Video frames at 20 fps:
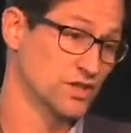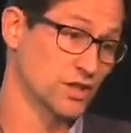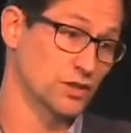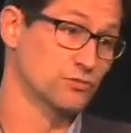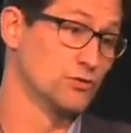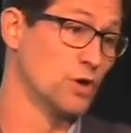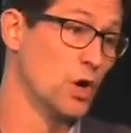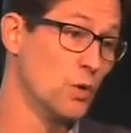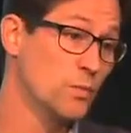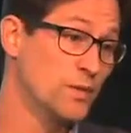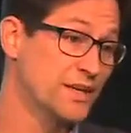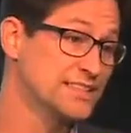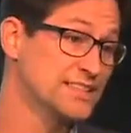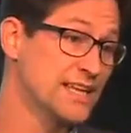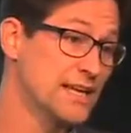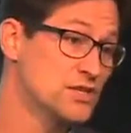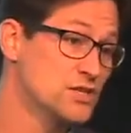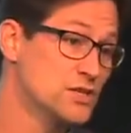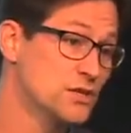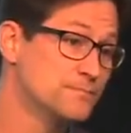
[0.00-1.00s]
Chrome
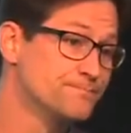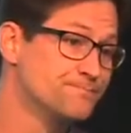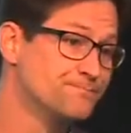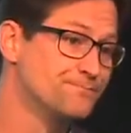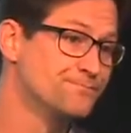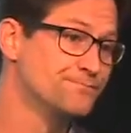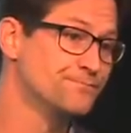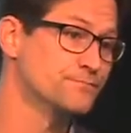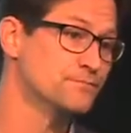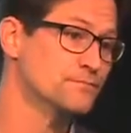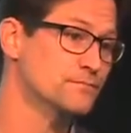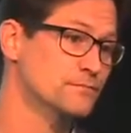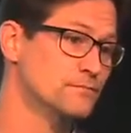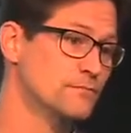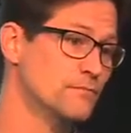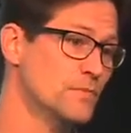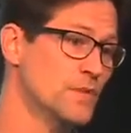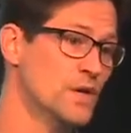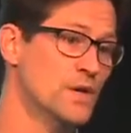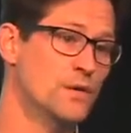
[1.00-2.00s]
extension,
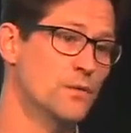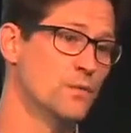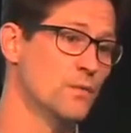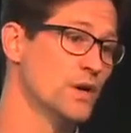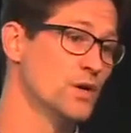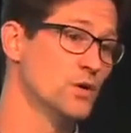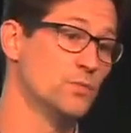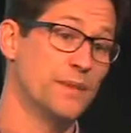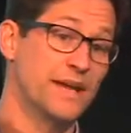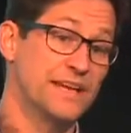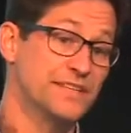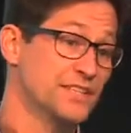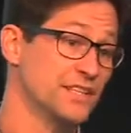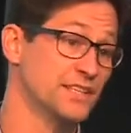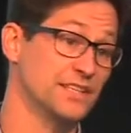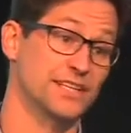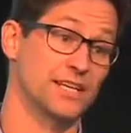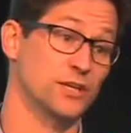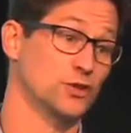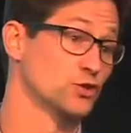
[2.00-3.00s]
where you
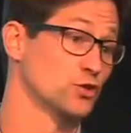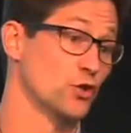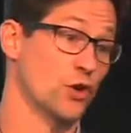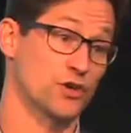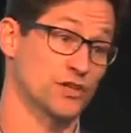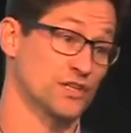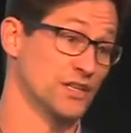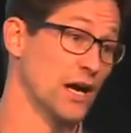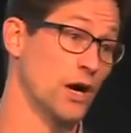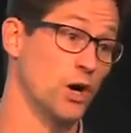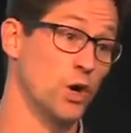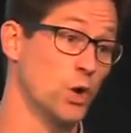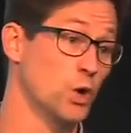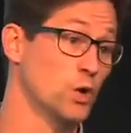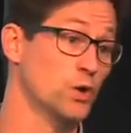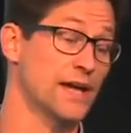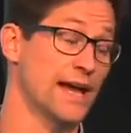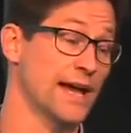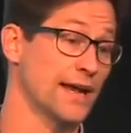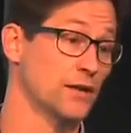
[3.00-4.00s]
basically can search in our
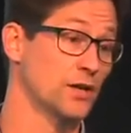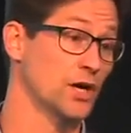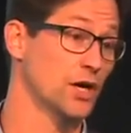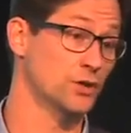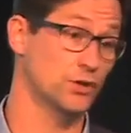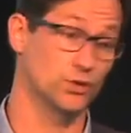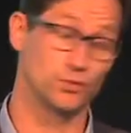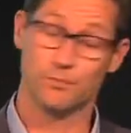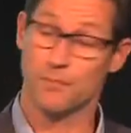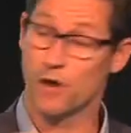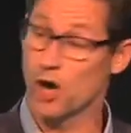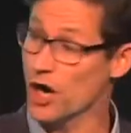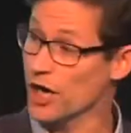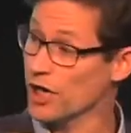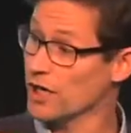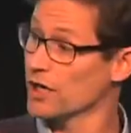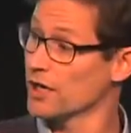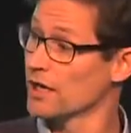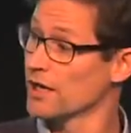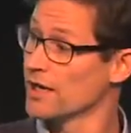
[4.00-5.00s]
whole catalog. You
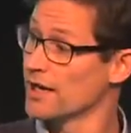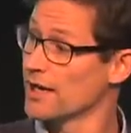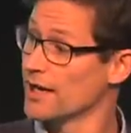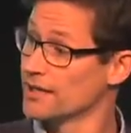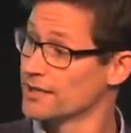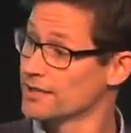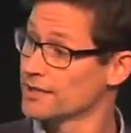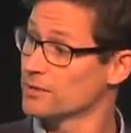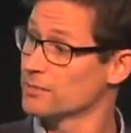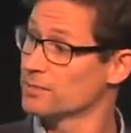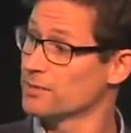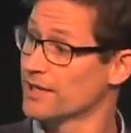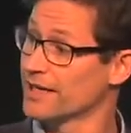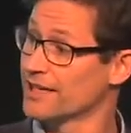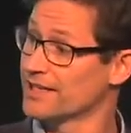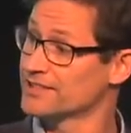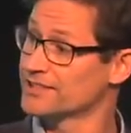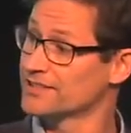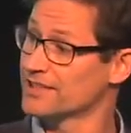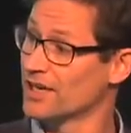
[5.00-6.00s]
mark a little
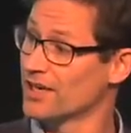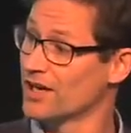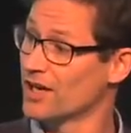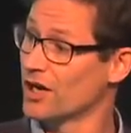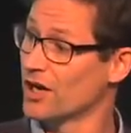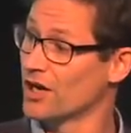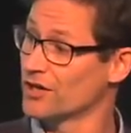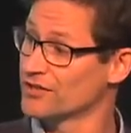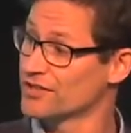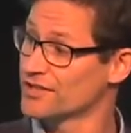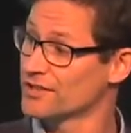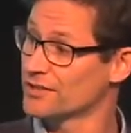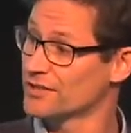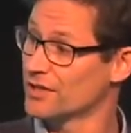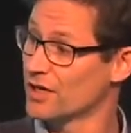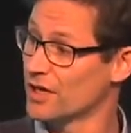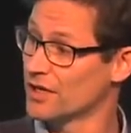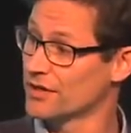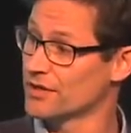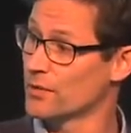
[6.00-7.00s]
place on
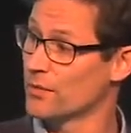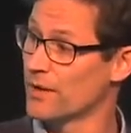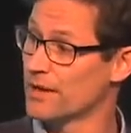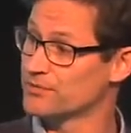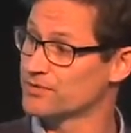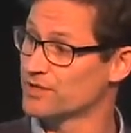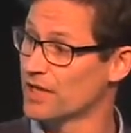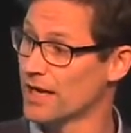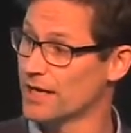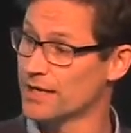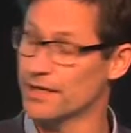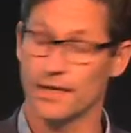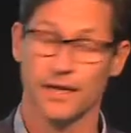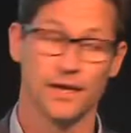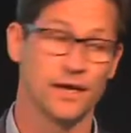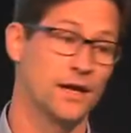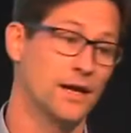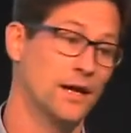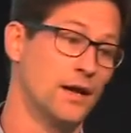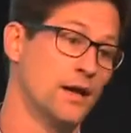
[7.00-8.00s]
the website.
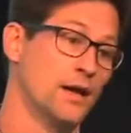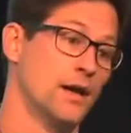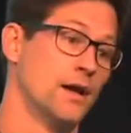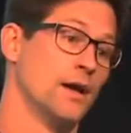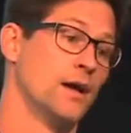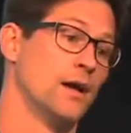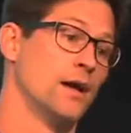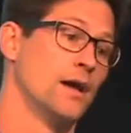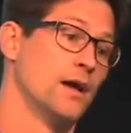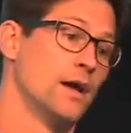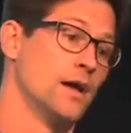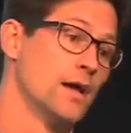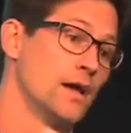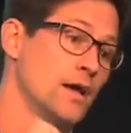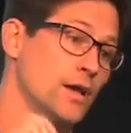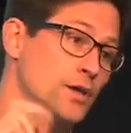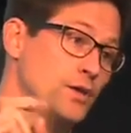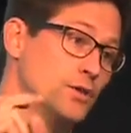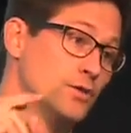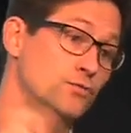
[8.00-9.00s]

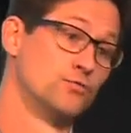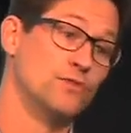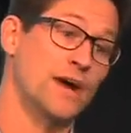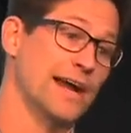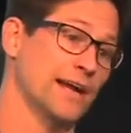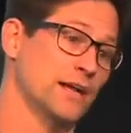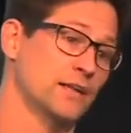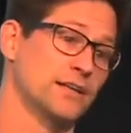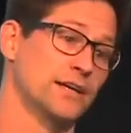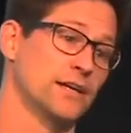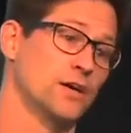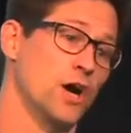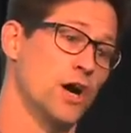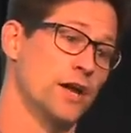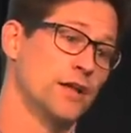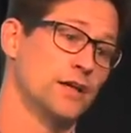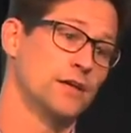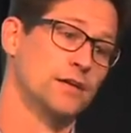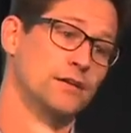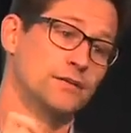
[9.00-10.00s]
You right click
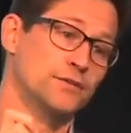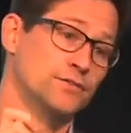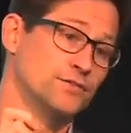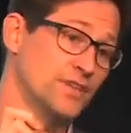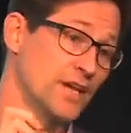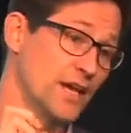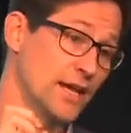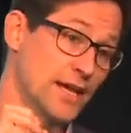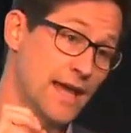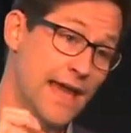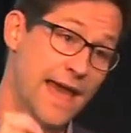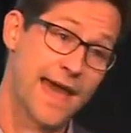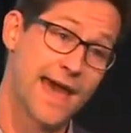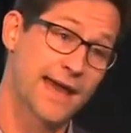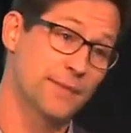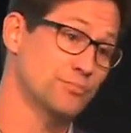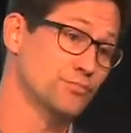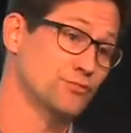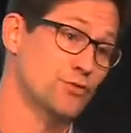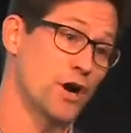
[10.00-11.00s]
on it. You say
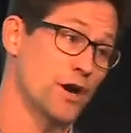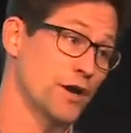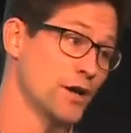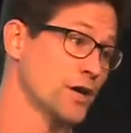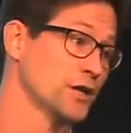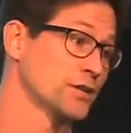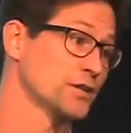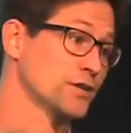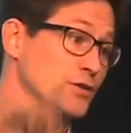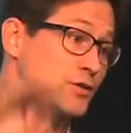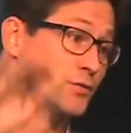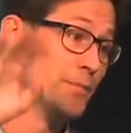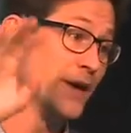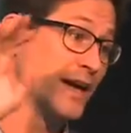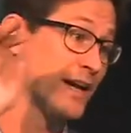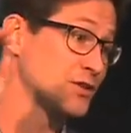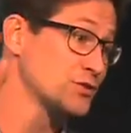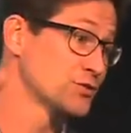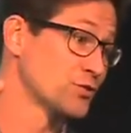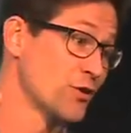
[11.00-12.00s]
add product. You
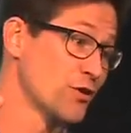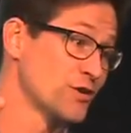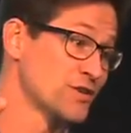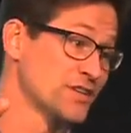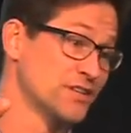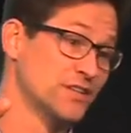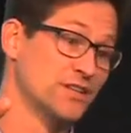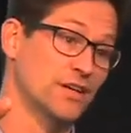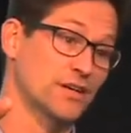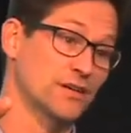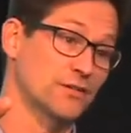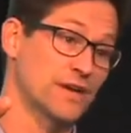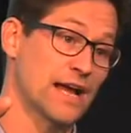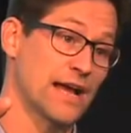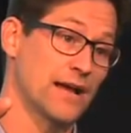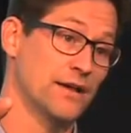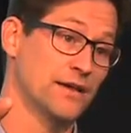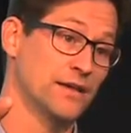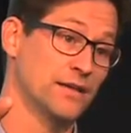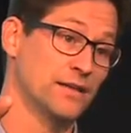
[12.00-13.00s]
make a search
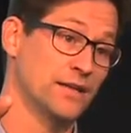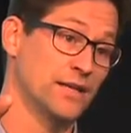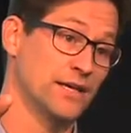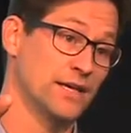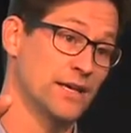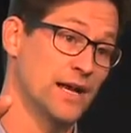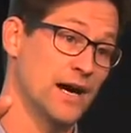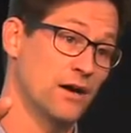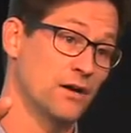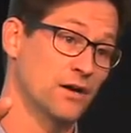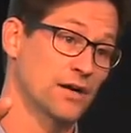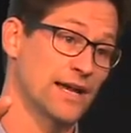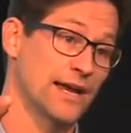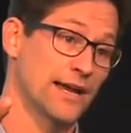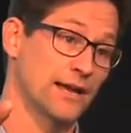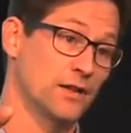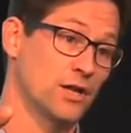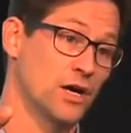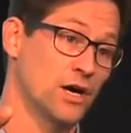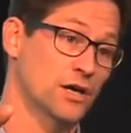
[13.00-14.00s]
in our
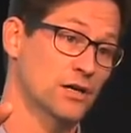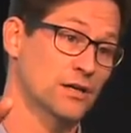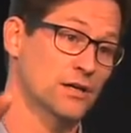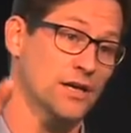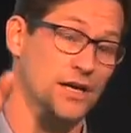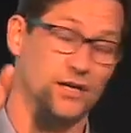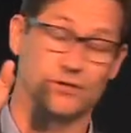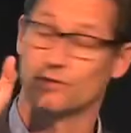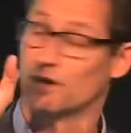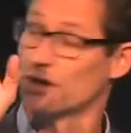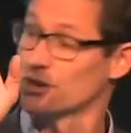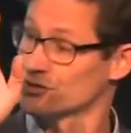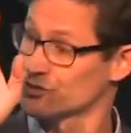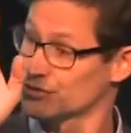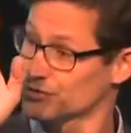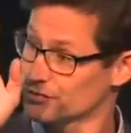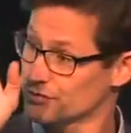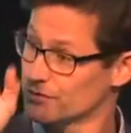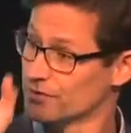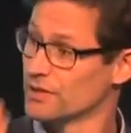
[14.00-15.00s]
catalog
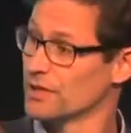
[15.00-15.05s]
across